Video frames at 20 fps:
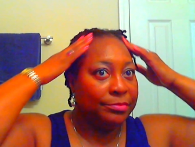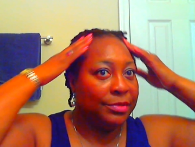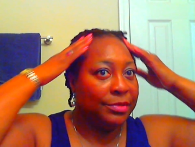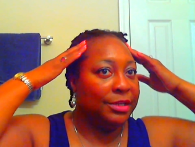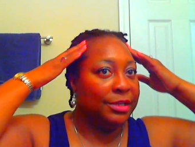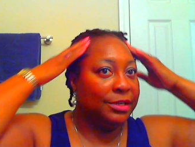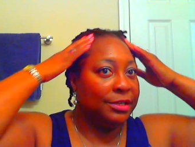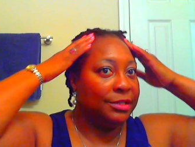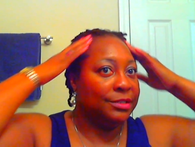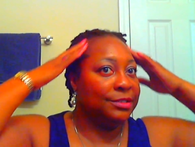
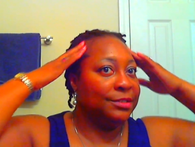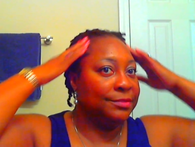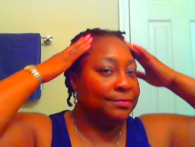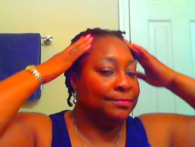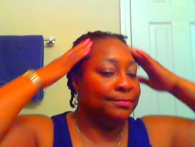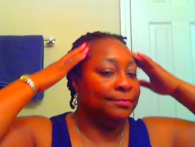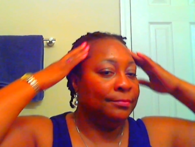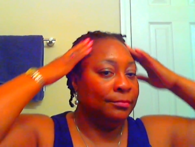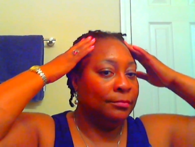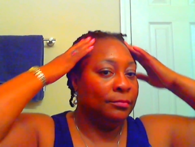minutes,
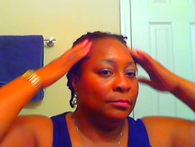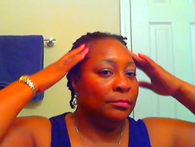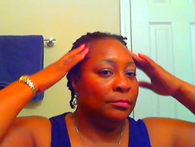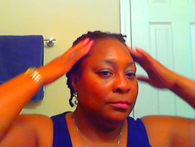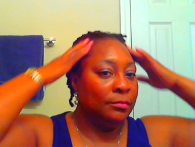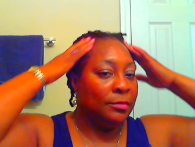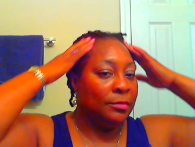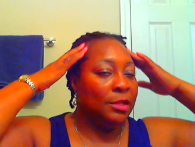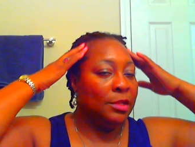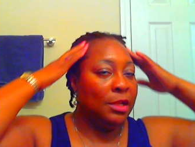
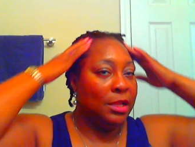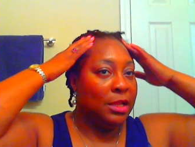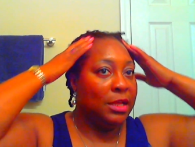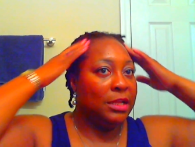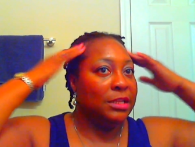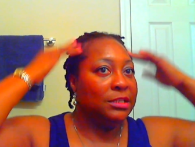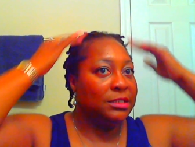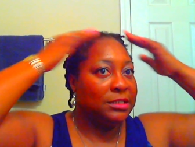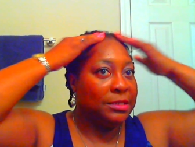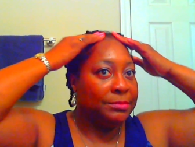
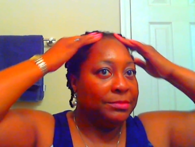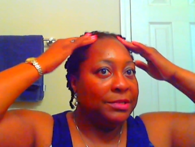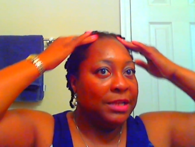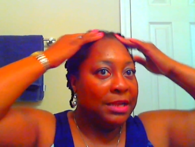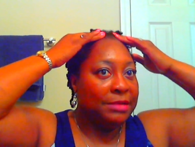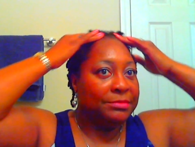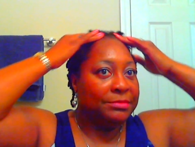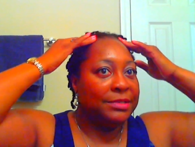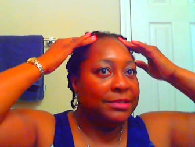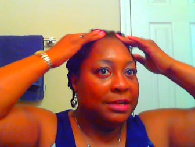and
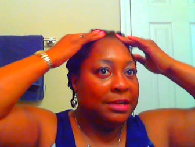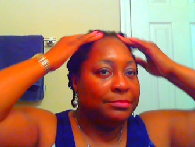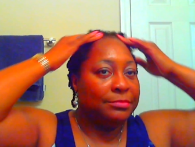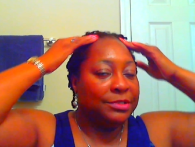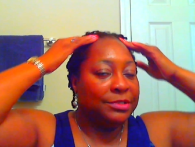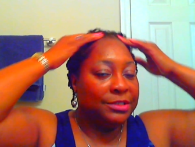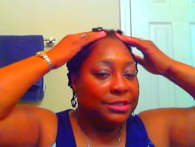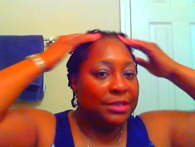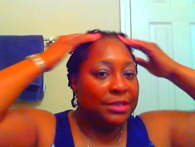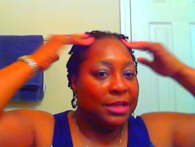sometimes I
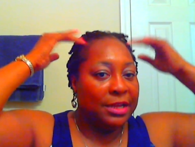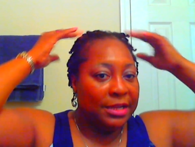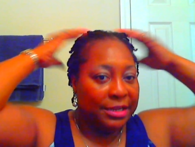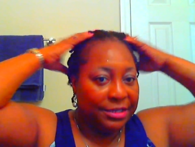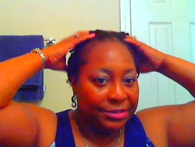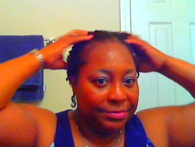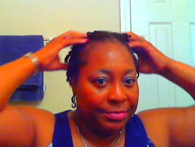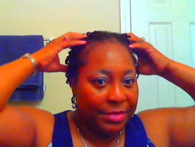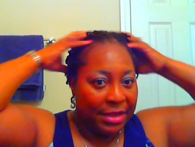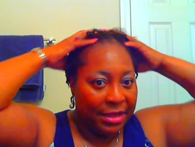
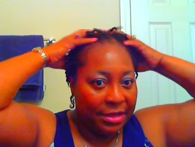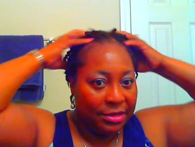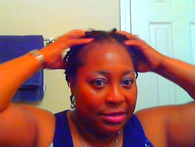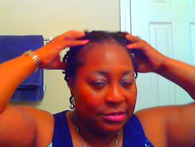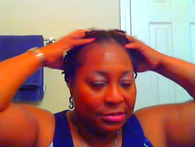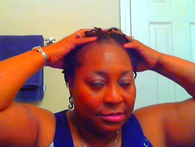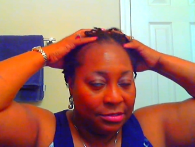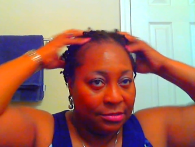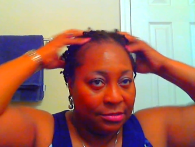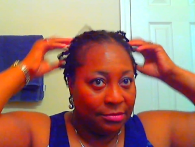massage my
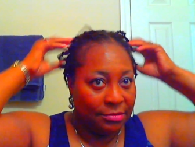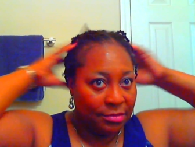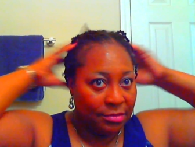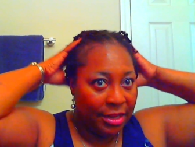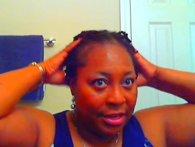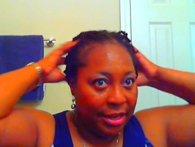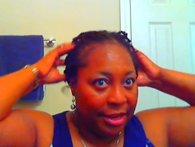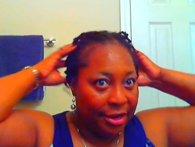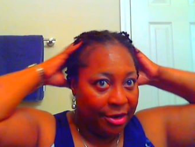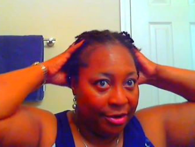whole
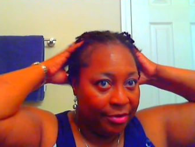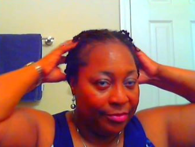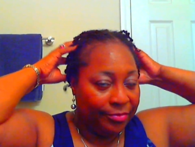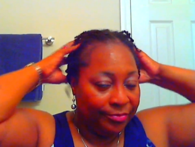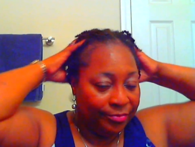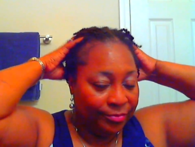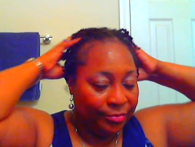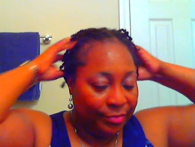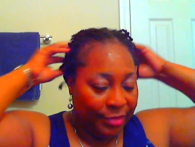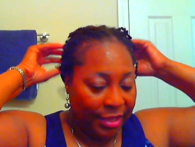hair
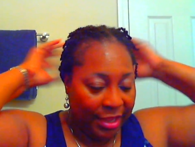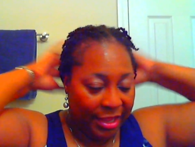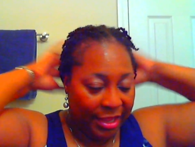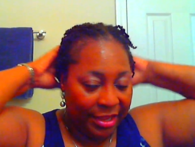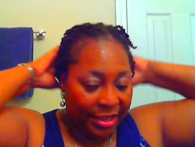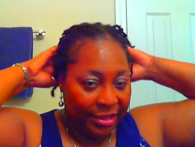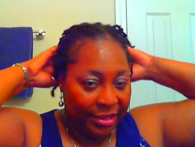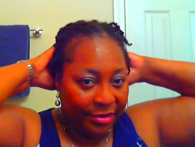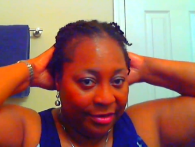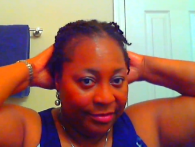
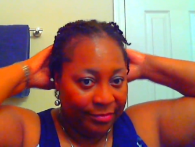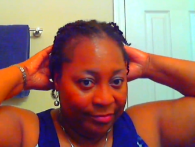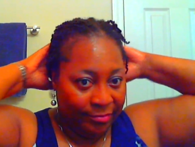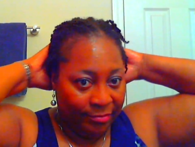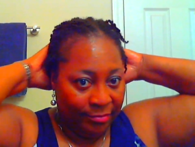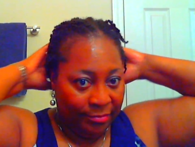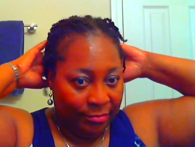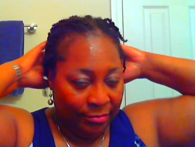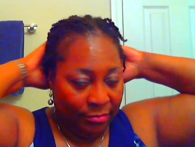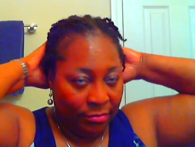head,
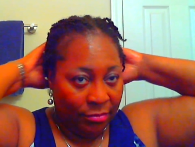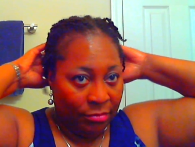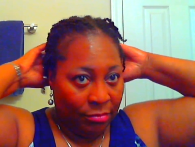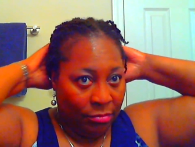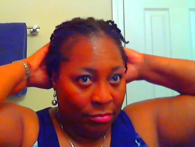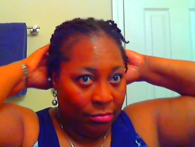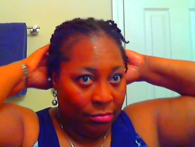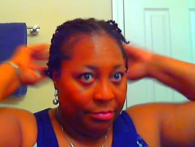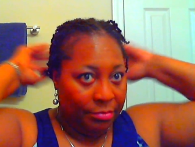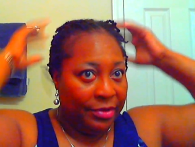
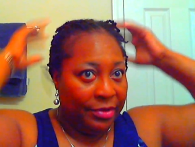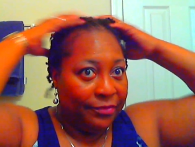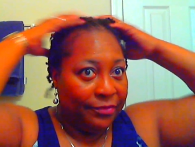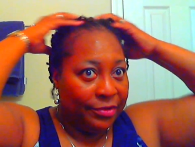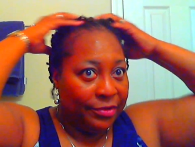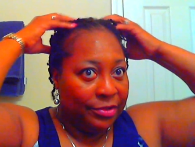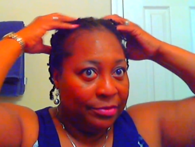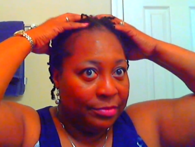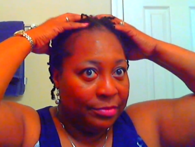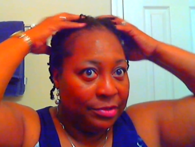but
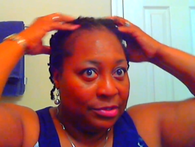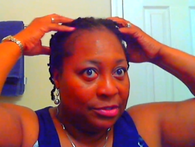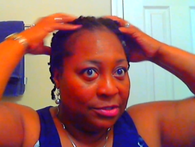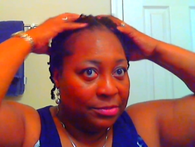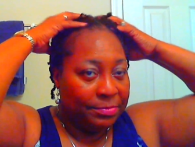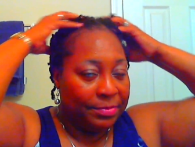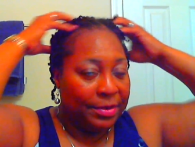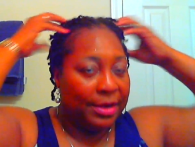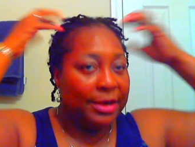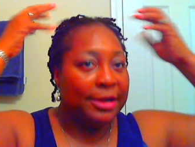for the
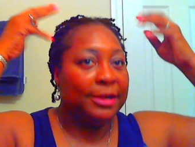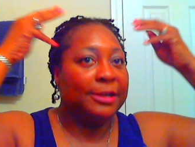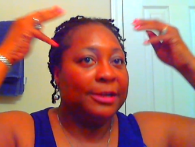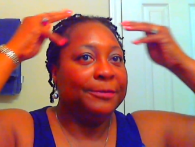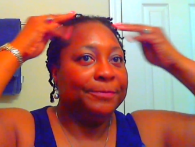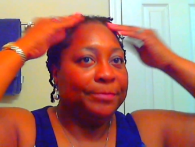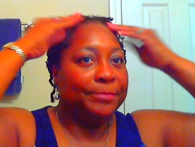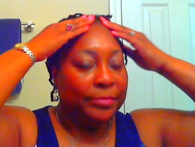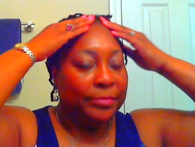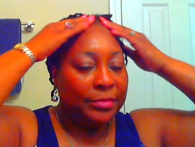most part
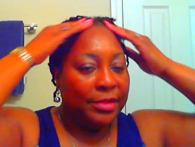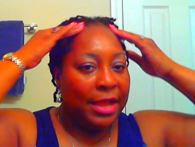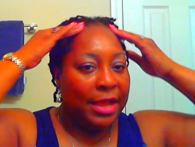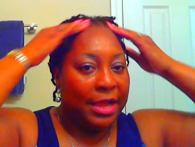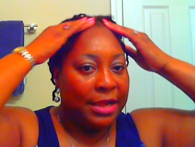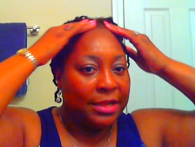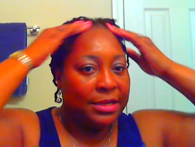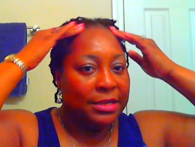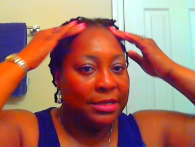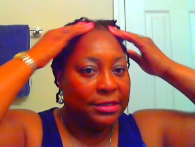
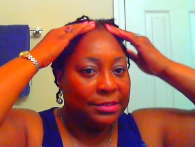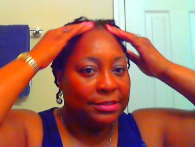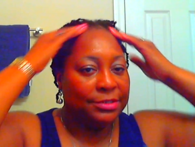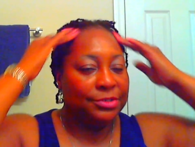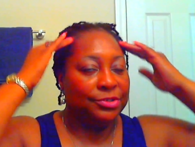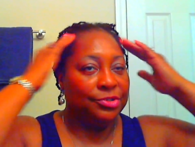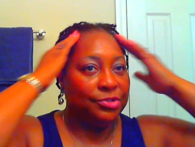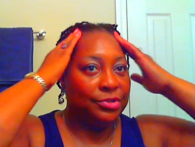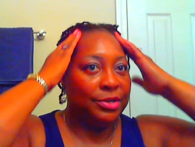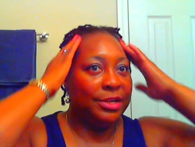I
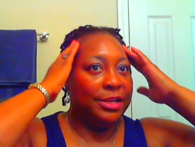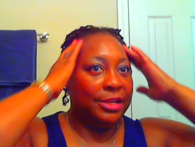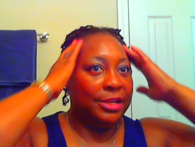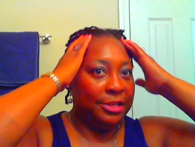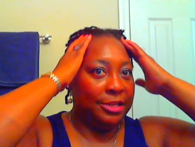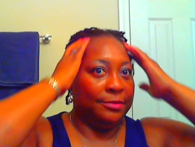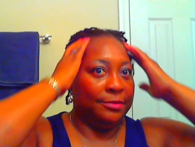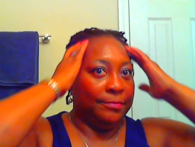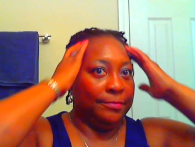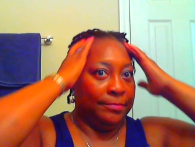
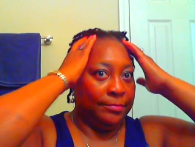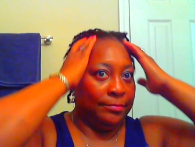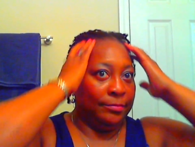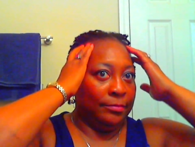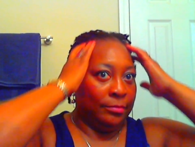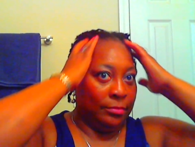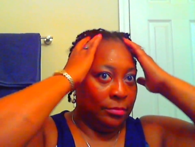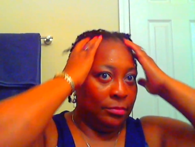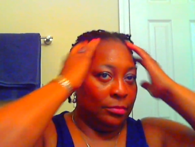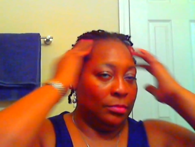concentrate
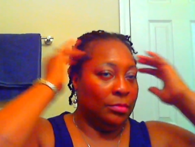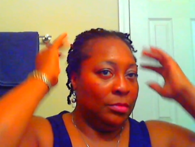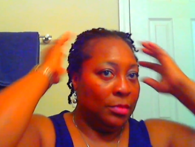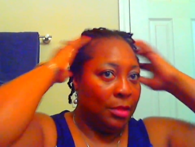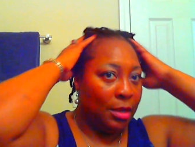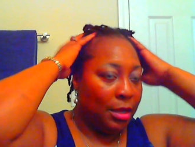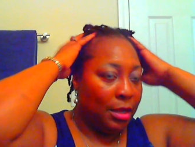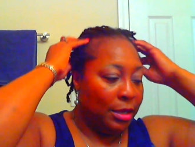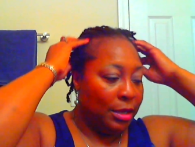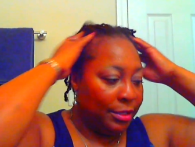
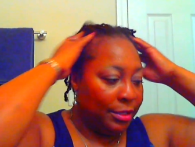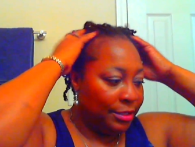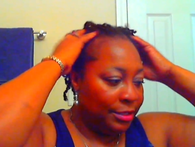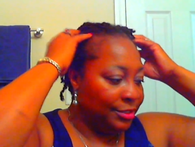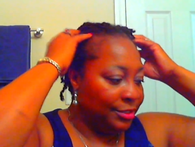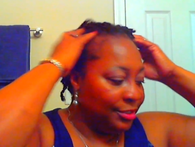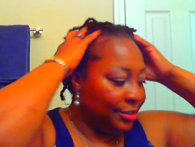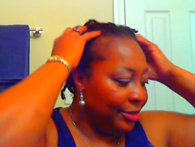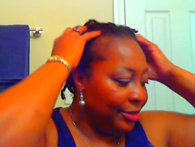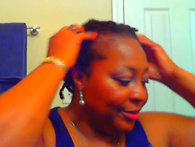on
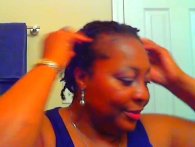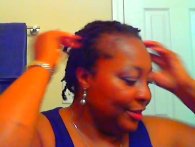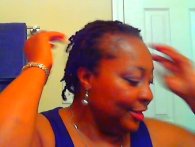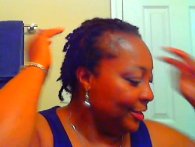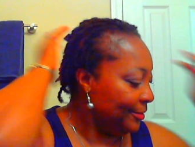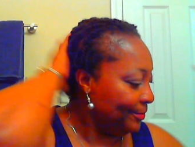this area.